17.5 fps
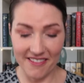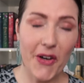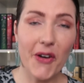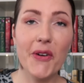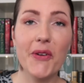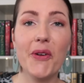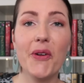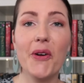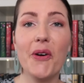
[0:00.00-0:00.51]

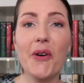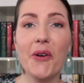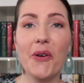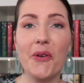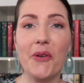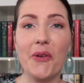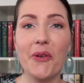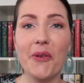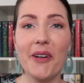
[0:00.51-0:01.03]
Oh
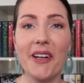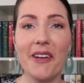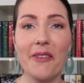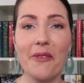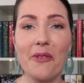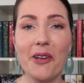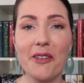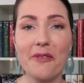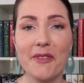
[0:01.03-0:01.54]
no!
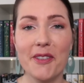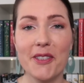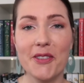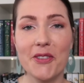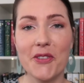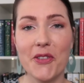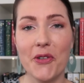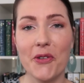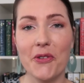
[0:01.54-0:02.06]
One of the
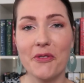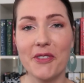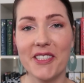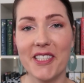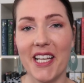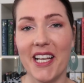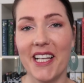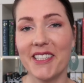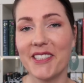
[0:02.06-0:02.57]
stones
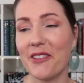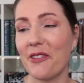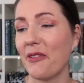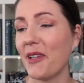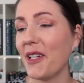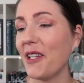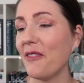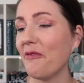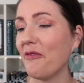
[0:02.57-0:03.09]
has
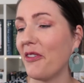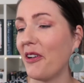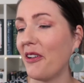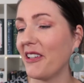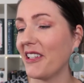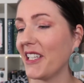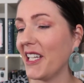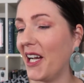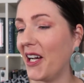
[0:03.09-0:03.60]
already
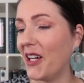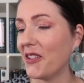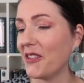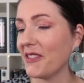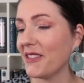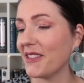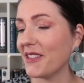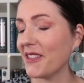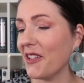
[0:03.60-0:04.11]
fallen
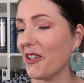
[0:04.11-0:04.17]
out.